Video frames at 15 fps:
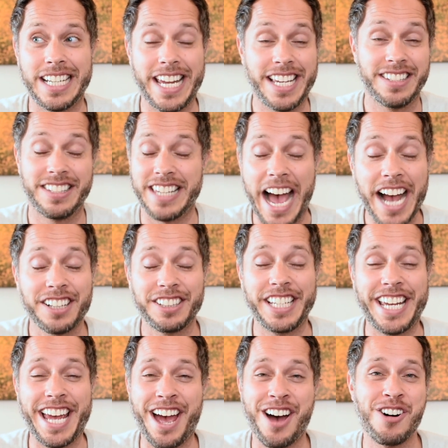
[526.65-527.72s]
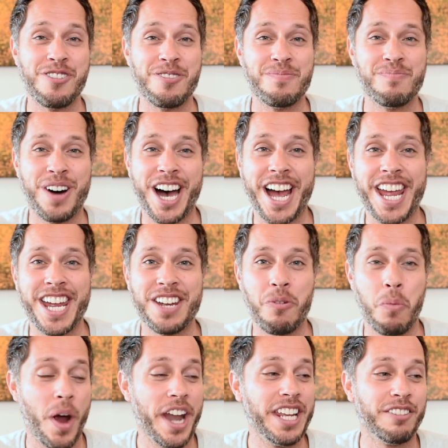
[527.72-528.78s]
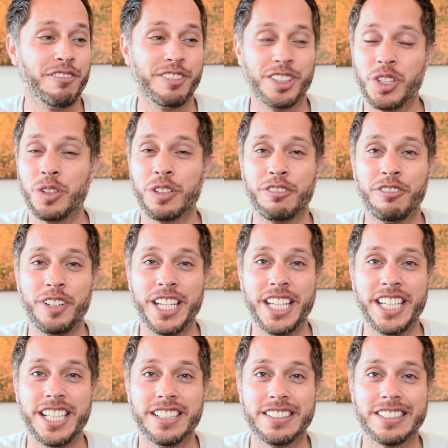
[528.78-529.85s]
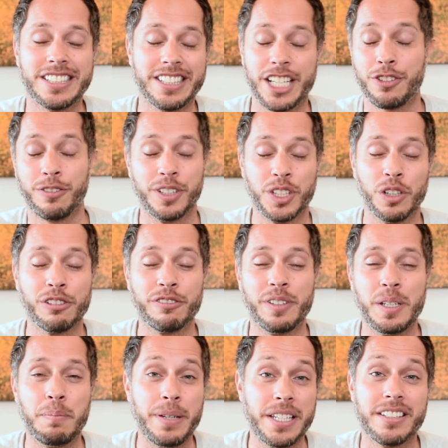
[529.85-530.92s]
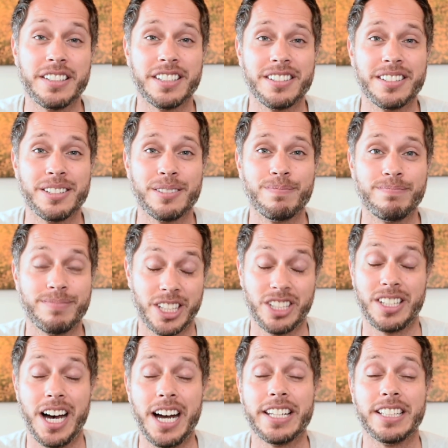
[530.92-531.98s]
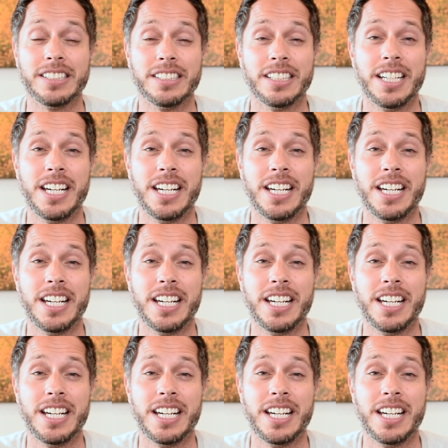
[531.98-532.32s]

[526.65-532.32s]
exactly how my wedding photography business started.